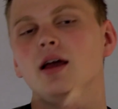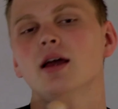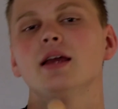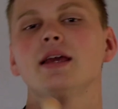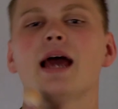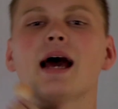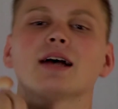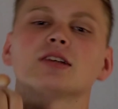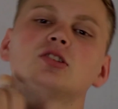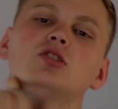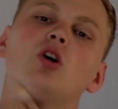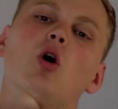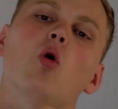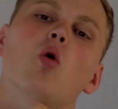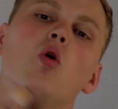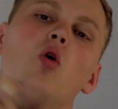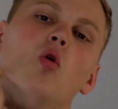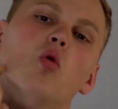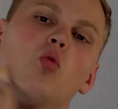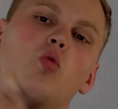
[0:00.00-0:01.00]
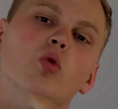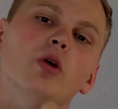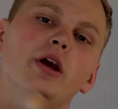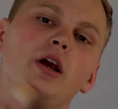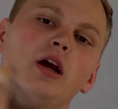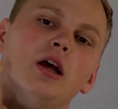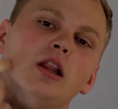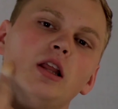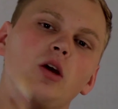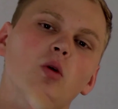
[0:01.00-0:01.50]
Yeah, so
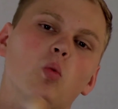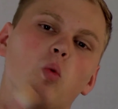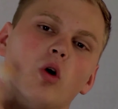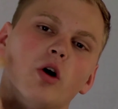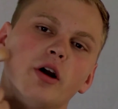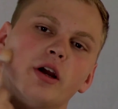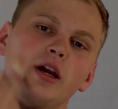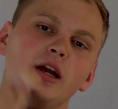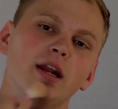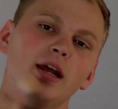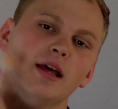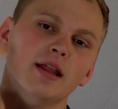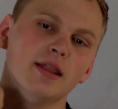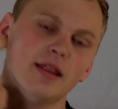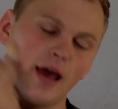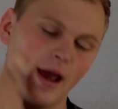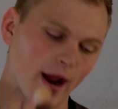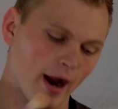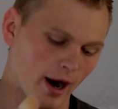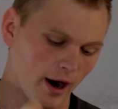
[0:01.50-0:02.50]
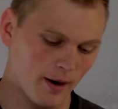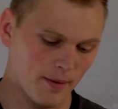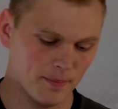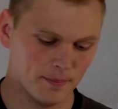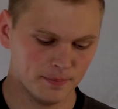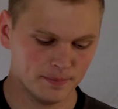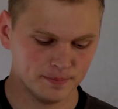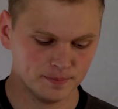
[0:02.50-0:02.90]
really work it in there.